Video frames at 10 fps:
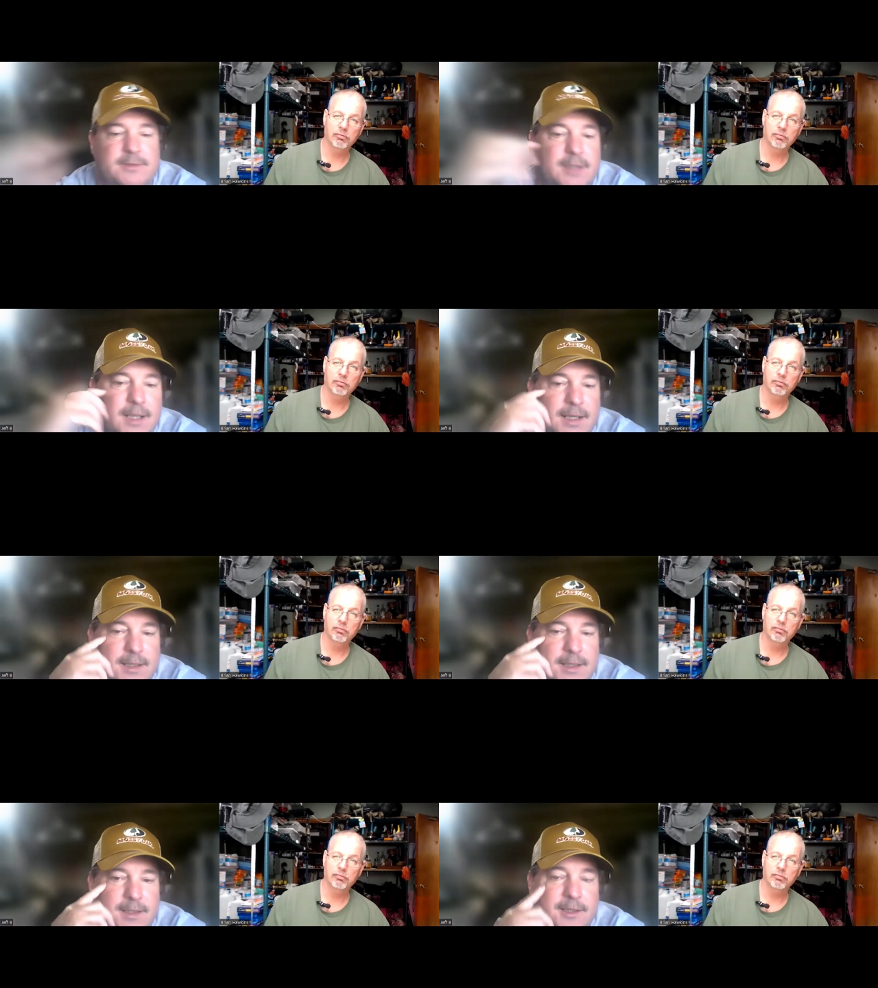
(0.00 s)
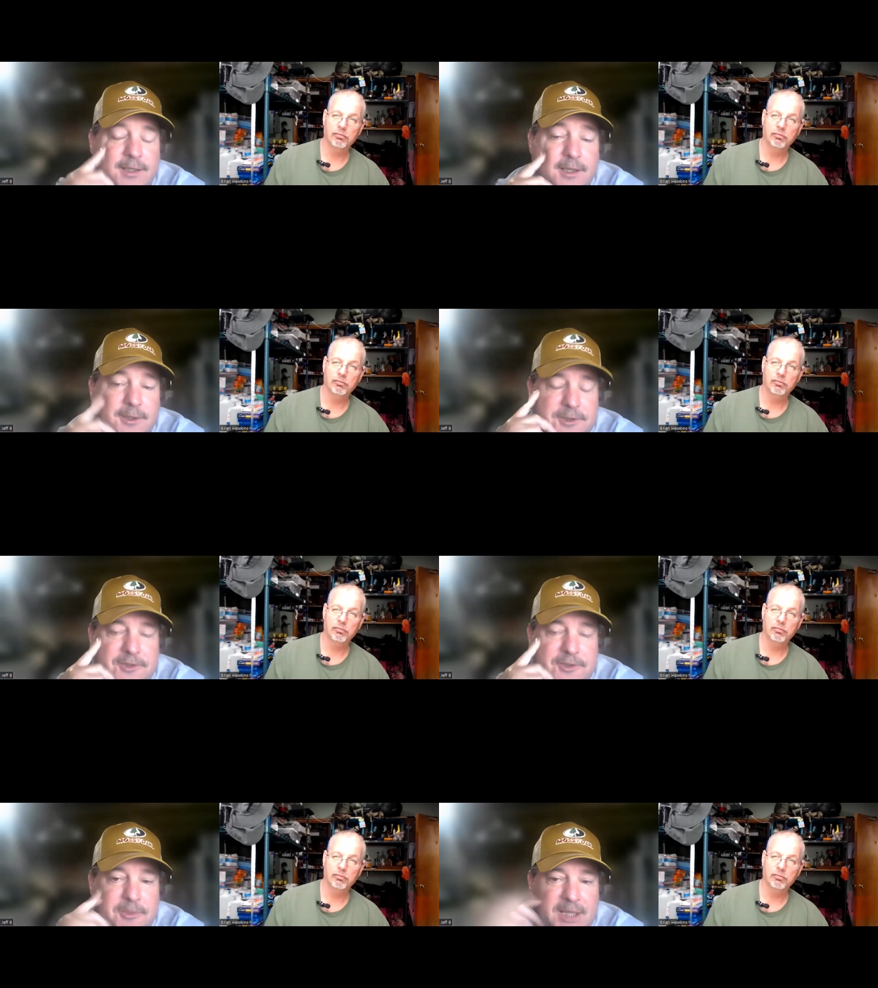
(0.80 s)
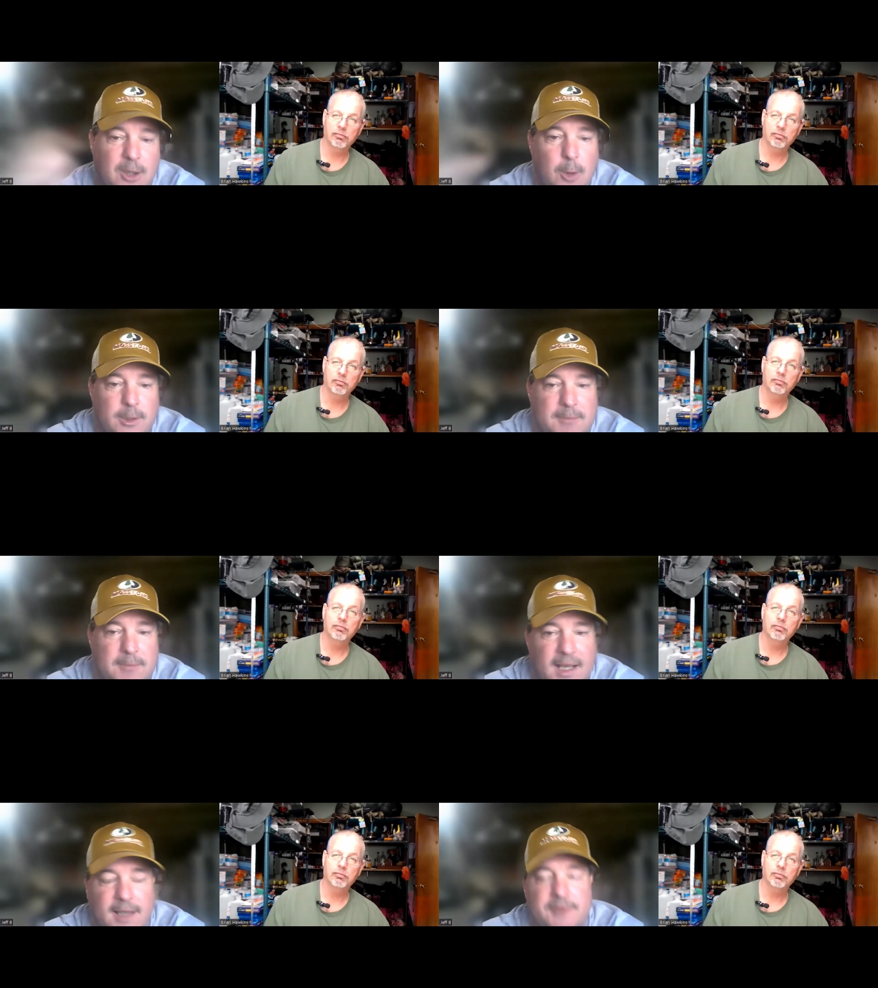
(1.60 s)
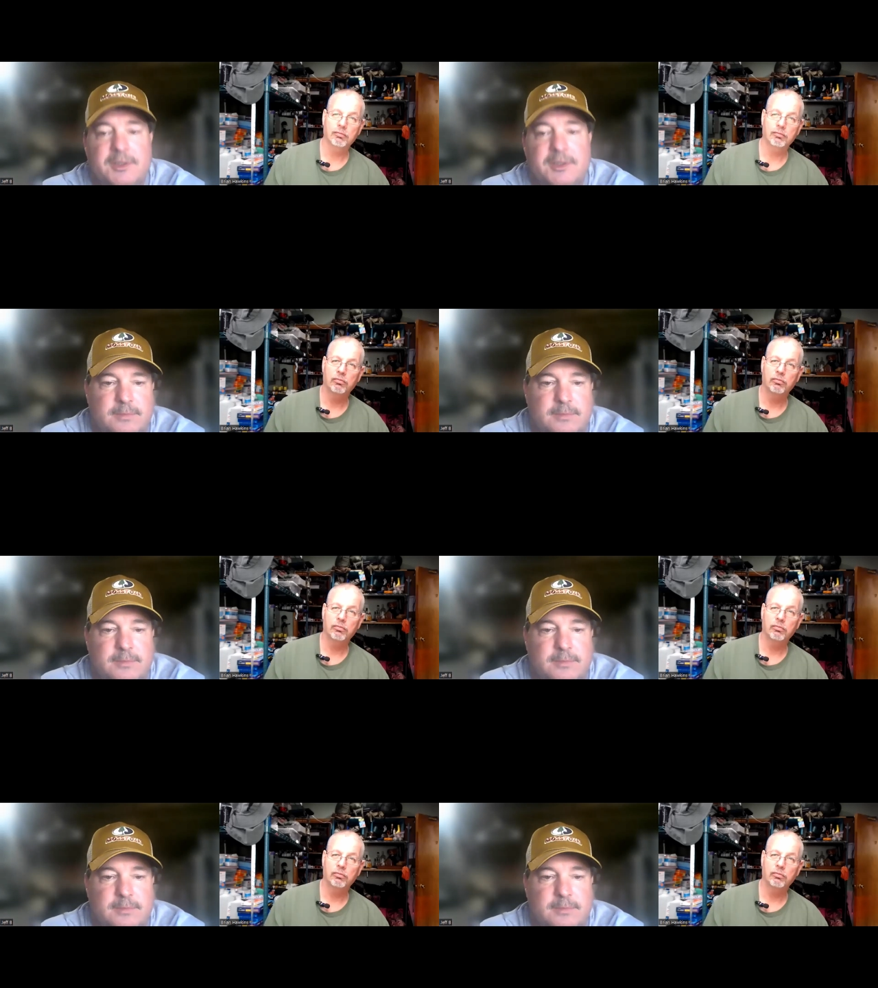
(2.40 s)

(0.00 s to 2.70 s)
Speaker 1: and eh, you know, there's just a big hole in my house.